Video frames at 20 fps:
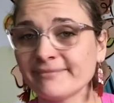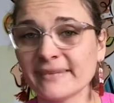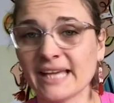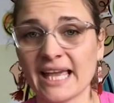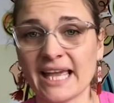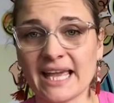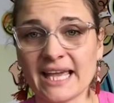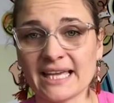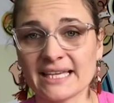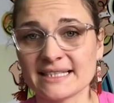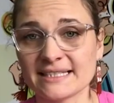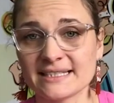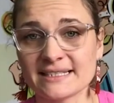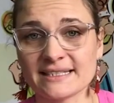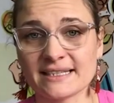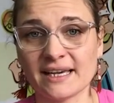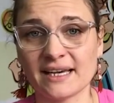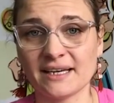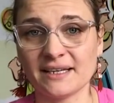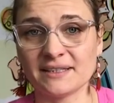and
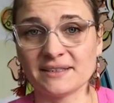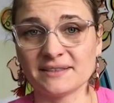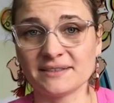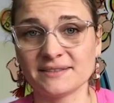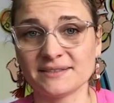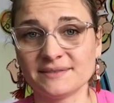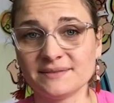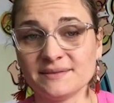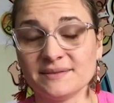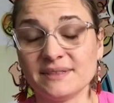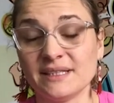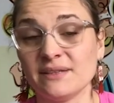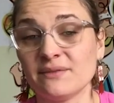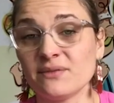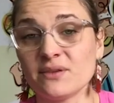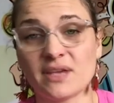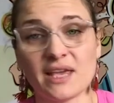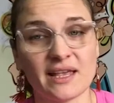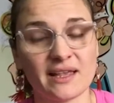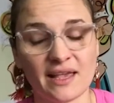if
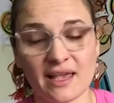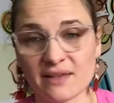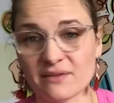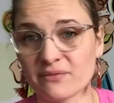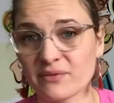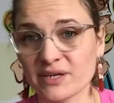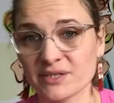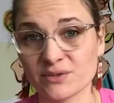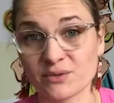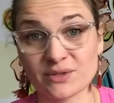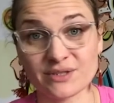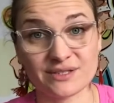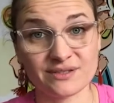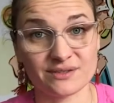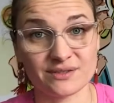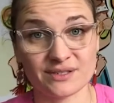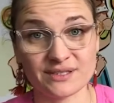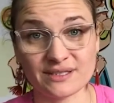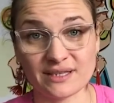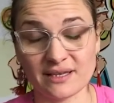you can get fresh
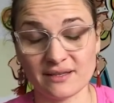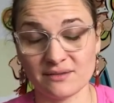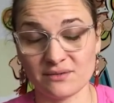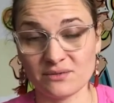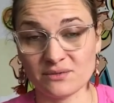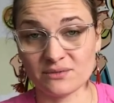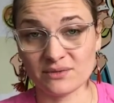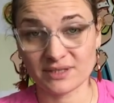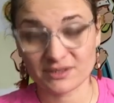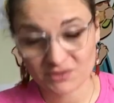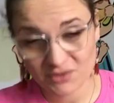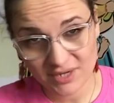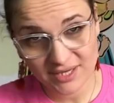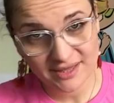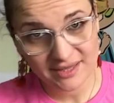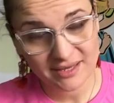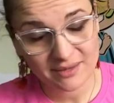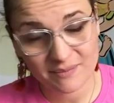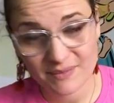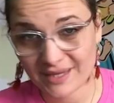oysters and you enjoy them,